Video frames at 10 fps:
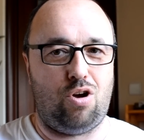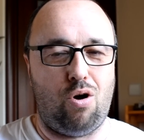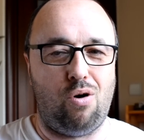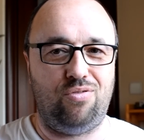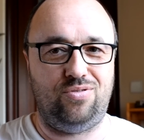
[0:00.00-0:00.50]

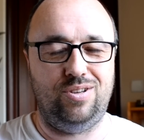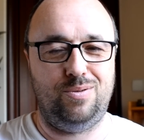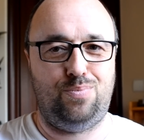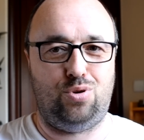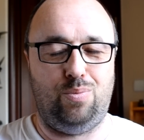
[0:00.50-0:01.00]
of
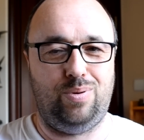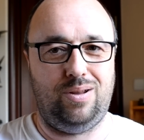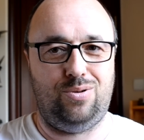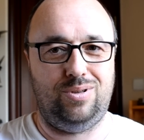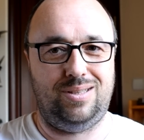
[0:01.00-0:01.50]
the
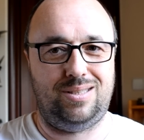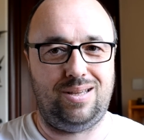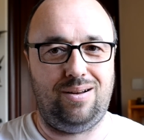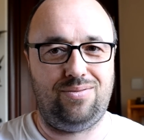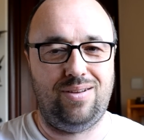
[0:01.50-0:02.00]
propeller
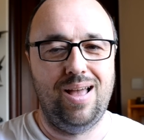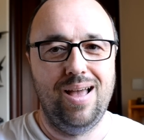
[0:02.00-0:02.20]
itself